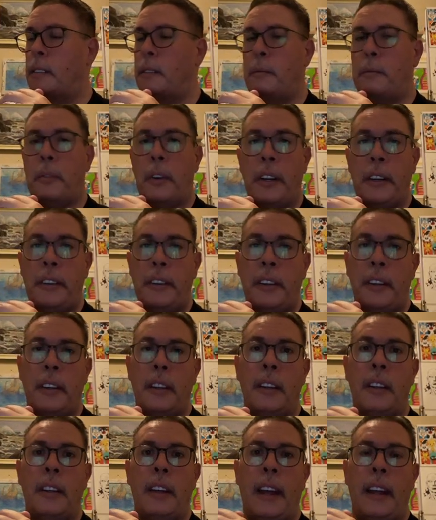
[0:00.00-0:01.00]
print
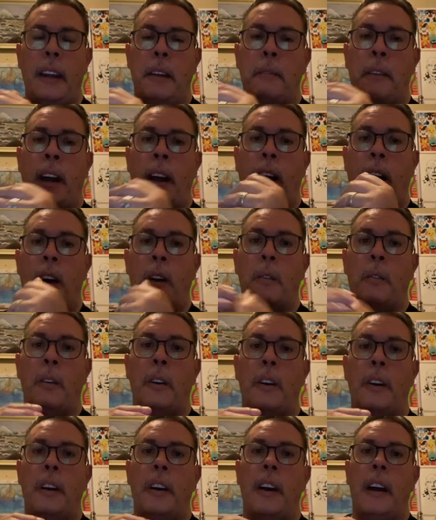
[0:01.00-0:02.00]
any of my
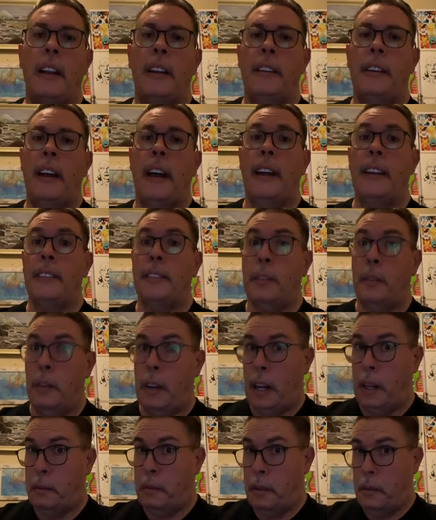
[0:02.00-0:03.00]
artwork, that's what
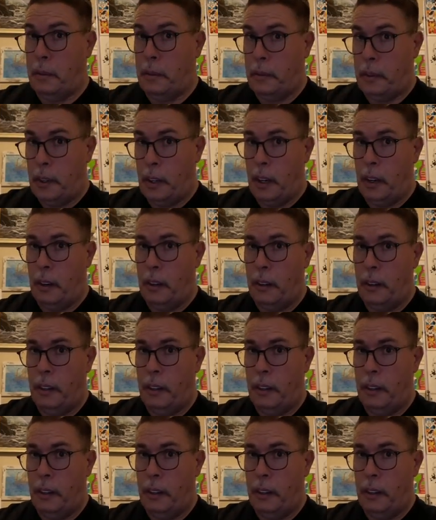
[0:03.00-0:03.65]
I prefer.